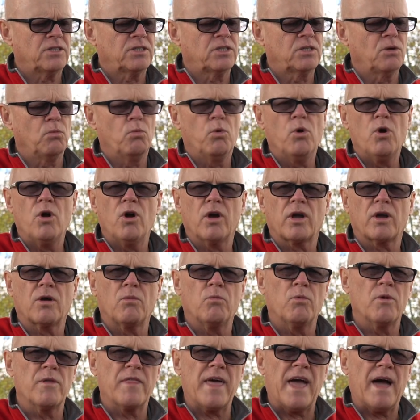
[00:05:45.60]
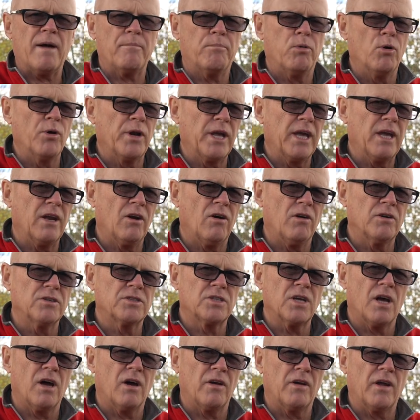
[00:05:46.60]
to work without putting it
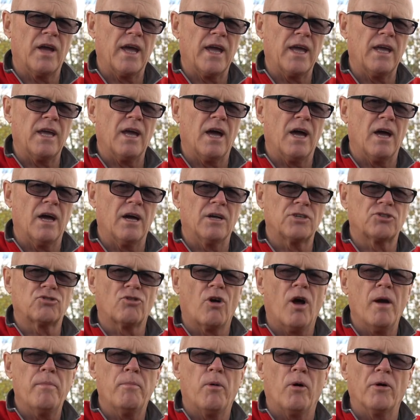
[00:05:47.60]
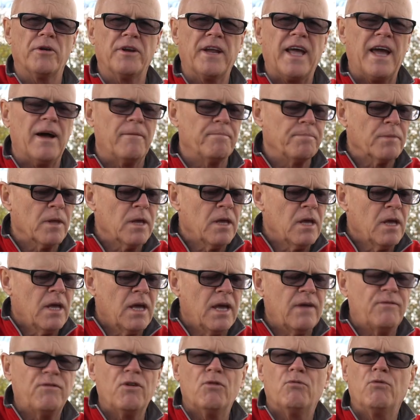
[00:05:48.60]
on a tripod. Now,
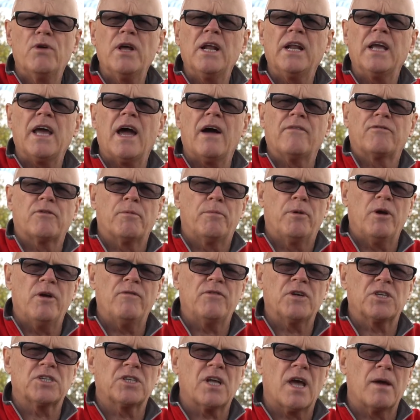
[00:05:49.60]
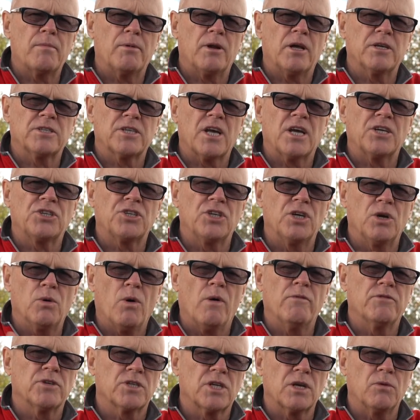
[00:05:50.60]
if you're really after perfect stabilization,
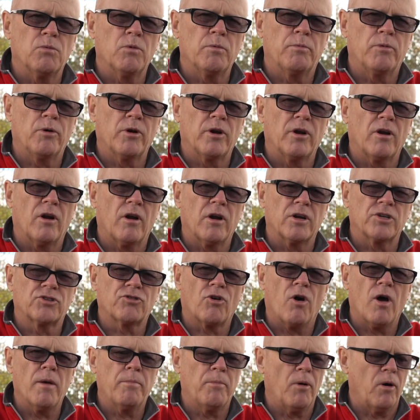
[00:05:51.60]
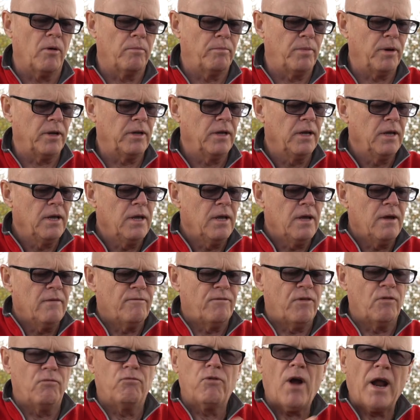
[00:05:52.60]
you obviously would put it on a tripod. But
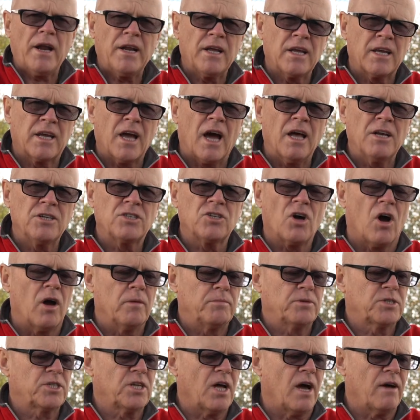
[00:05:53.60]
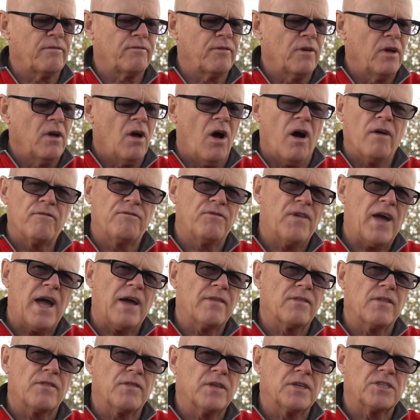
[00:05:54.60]
for run and gun type stuff, I've
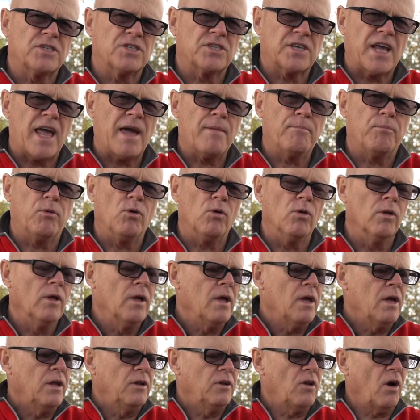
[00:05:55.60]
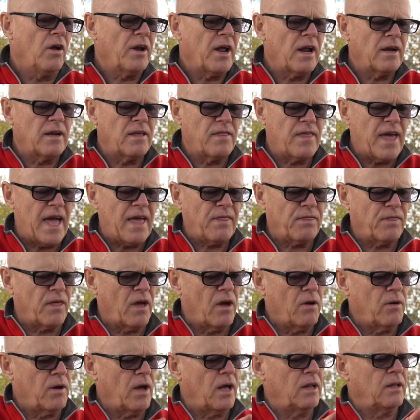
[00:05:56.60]
found that this is ample. Not only that,
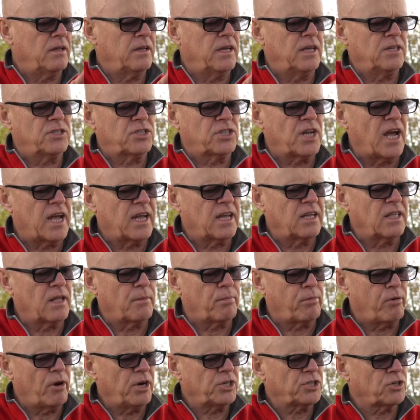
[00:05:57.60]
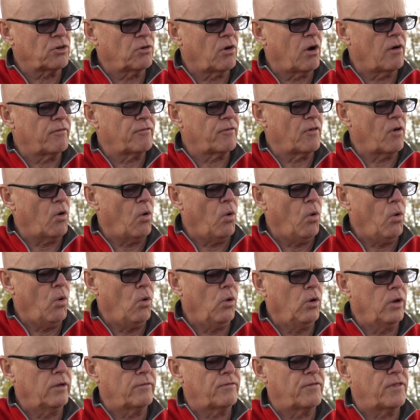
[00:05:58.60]
though, it's taking the pressure off
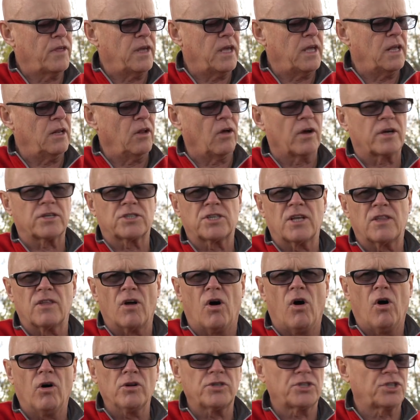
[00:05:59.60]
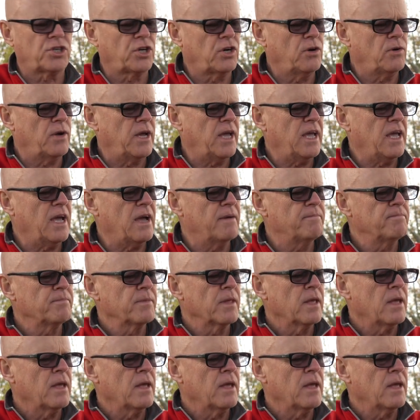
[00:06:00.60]
all of the, like I said, the hot shoe here,